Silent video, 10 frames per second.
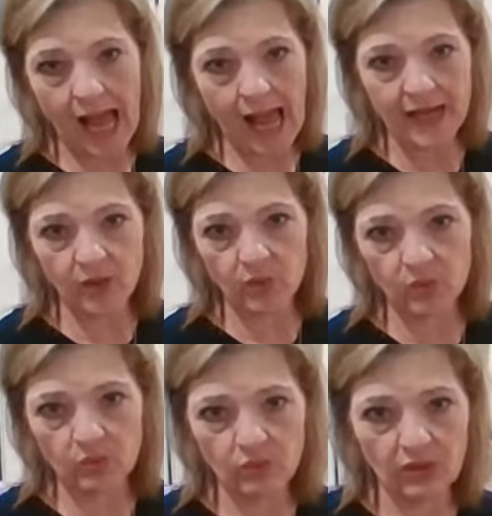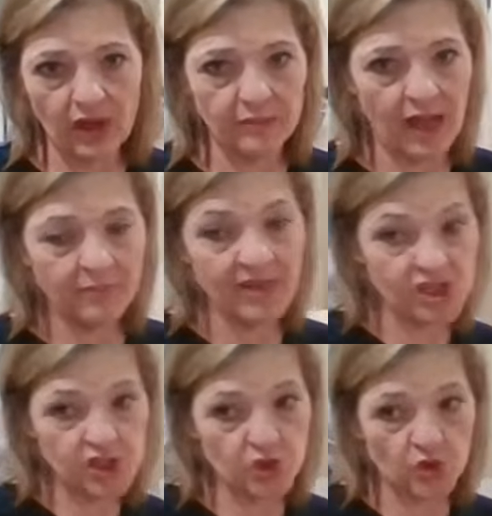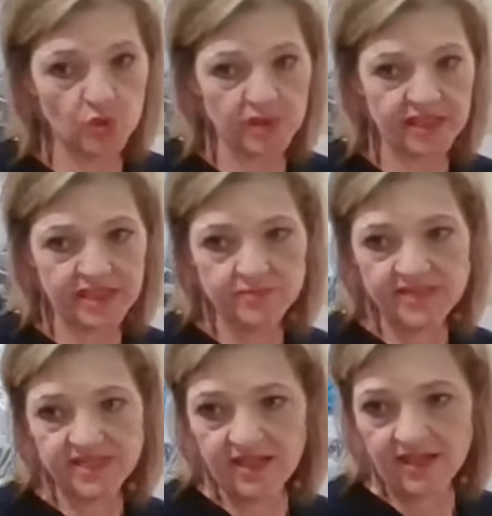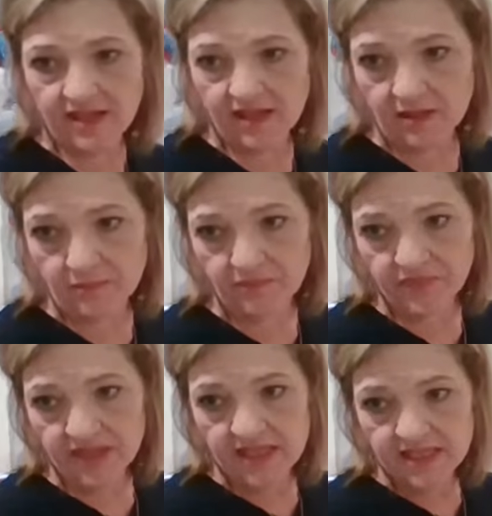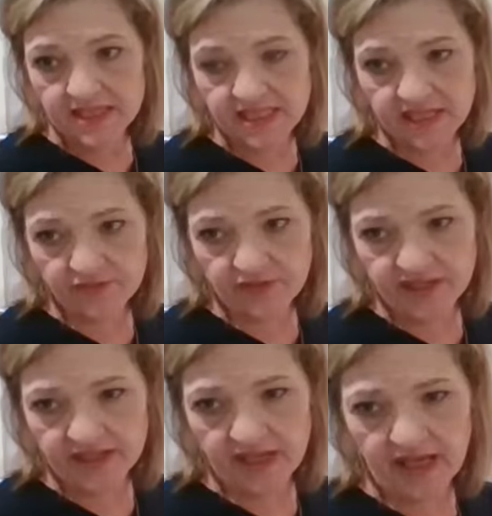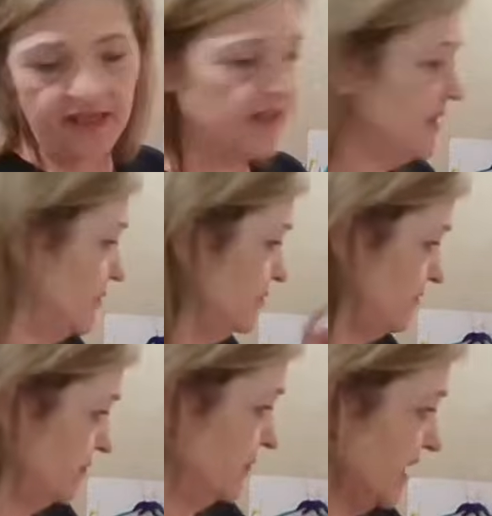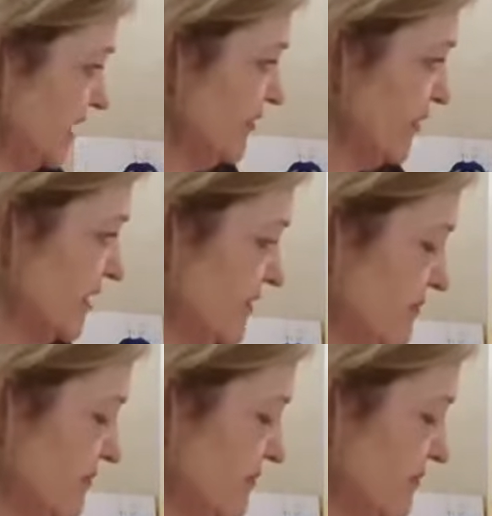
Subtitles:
I don't. I'm not sure when it comes to the different uh, the different